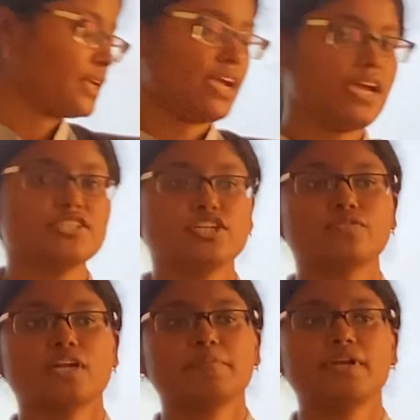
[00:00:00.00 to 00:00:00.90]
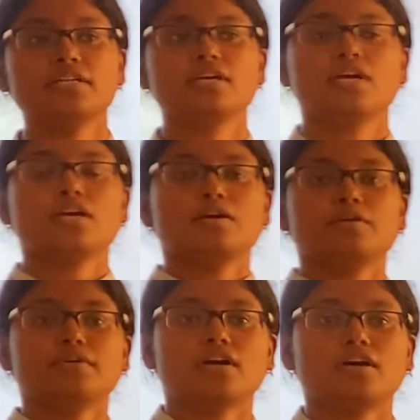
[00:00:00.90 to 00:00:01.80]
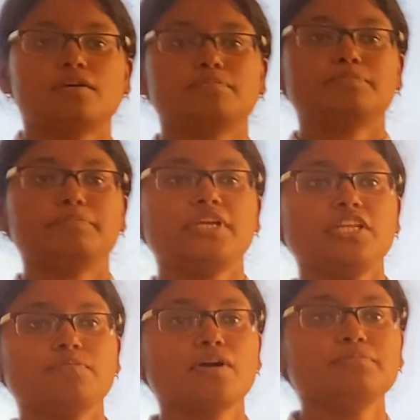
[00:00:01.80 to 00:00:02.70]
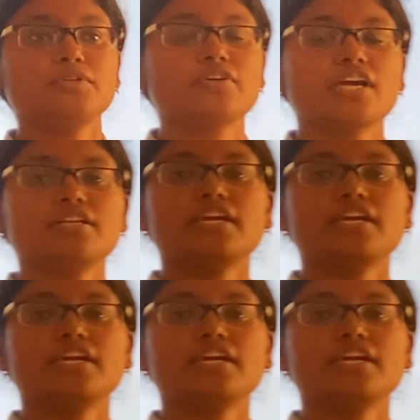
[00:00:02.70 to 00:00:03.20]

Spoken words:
Age requirement, minimum you can